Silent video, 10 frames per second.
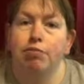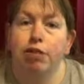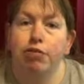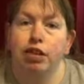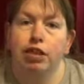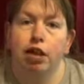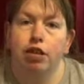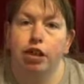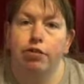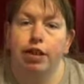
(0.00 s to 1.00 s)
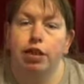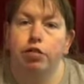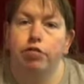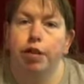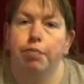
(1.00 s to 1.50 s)
we were on this Our Generation
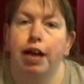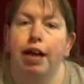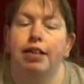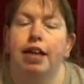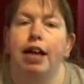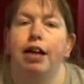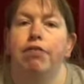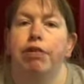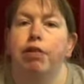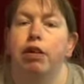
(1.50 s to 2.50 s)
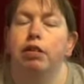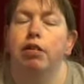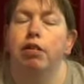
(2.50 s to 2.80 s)
group, and everyone